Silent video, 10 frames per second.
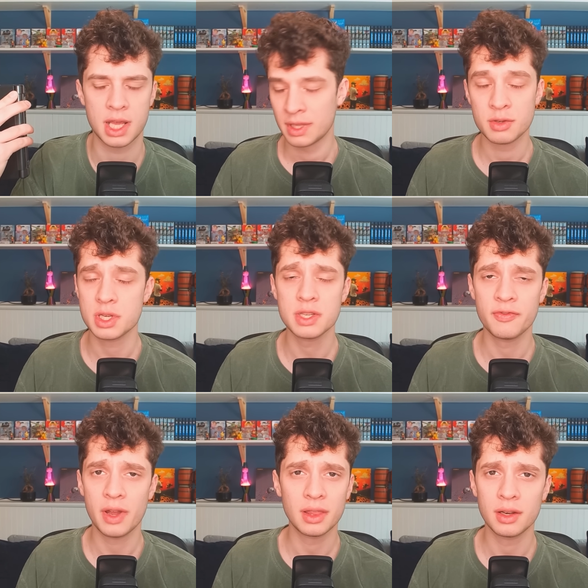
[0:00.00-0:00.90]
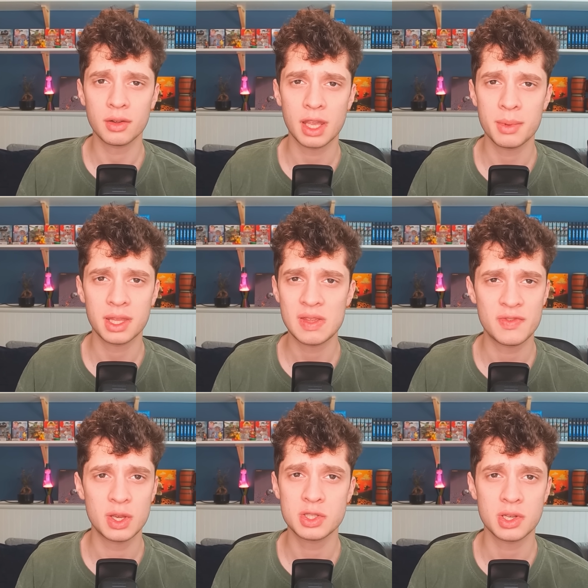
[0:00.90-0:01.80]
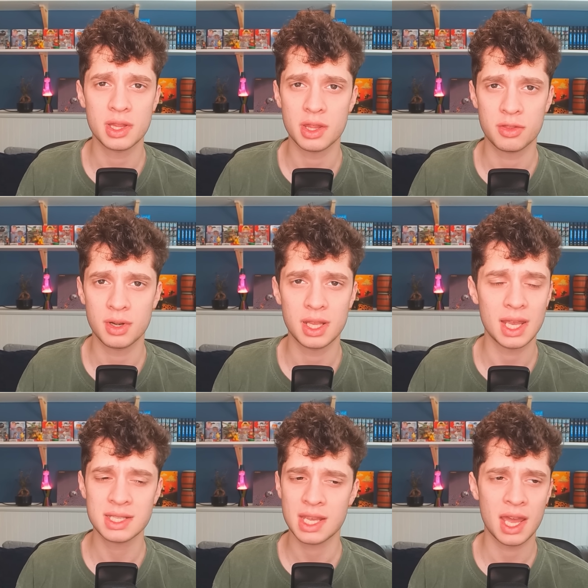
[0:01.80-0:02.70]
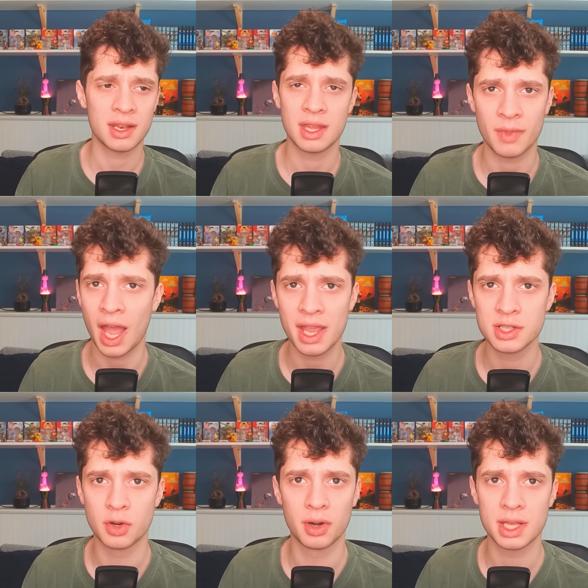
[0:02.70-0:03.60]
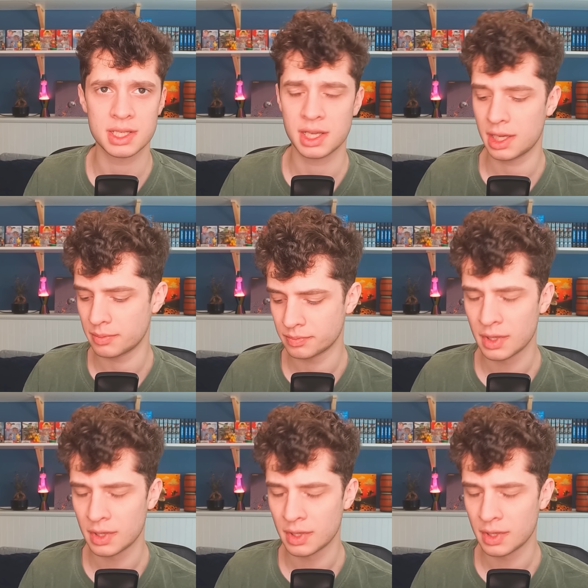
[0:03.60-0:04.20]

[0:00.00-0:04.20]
It was just a fun little gimmicky feature that the 3DS had that I adored as a kid.